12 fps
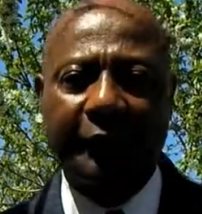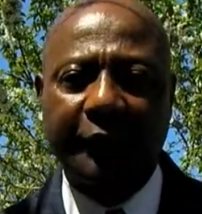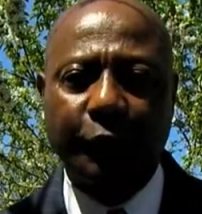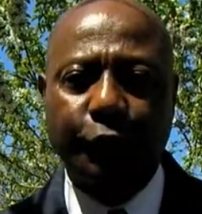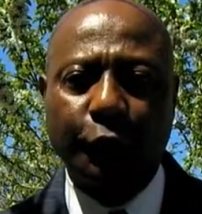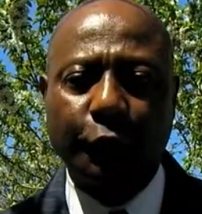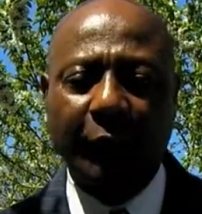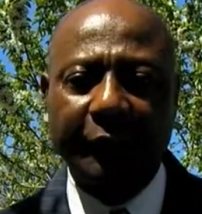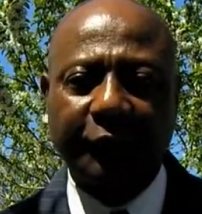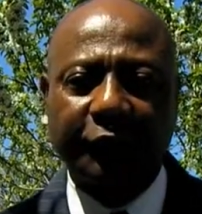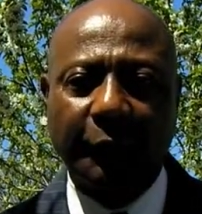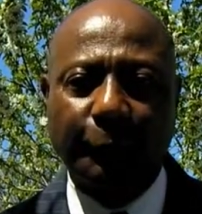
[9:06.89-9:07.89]
did to you at
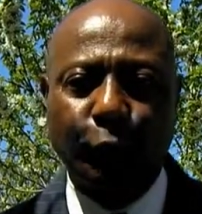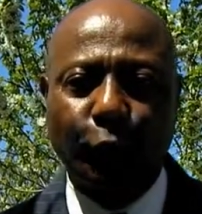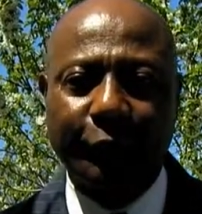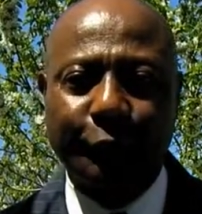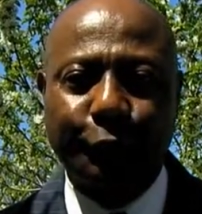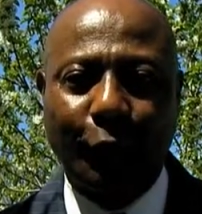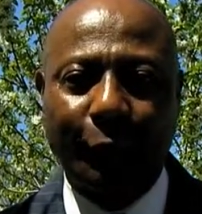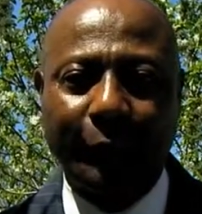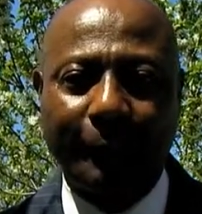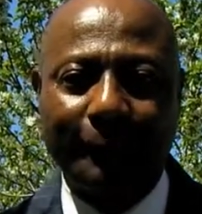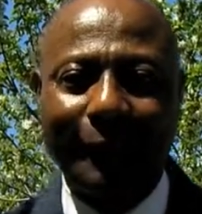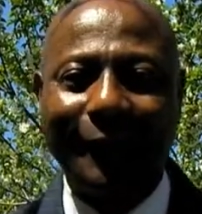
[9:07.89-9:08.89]
the Schimmel
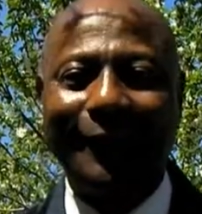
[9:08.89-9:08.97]
Auditorium?